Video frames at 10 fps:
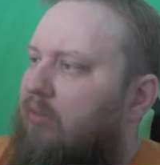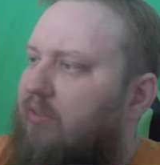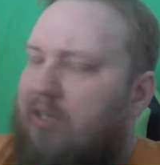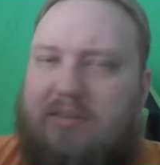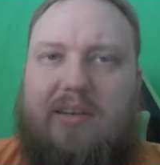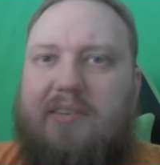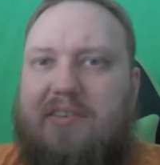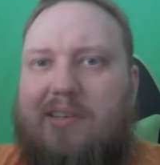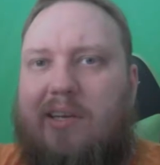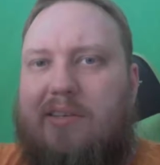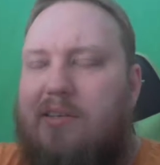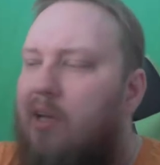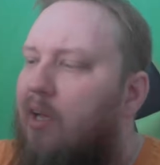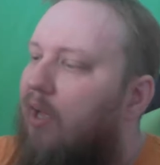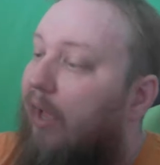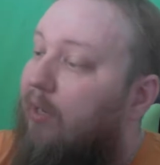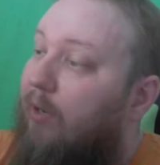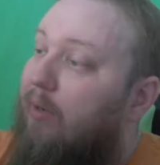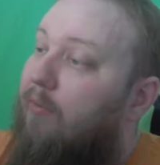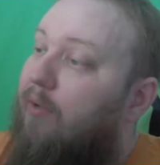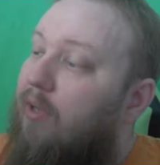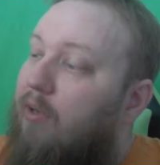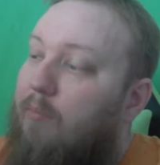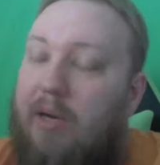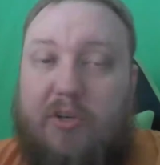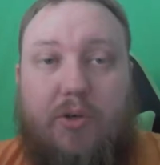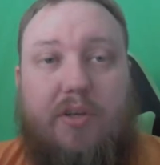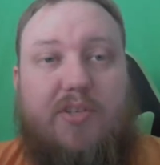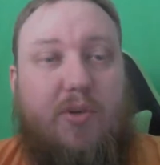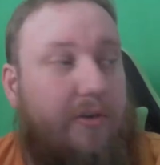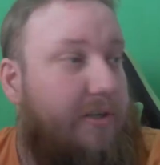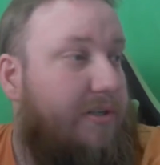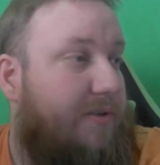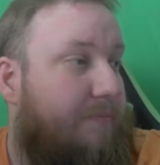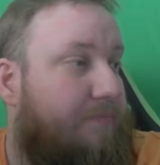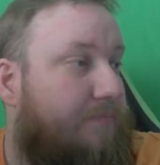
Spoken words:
Sounds like a disease. Anyway, my Majungasaurus.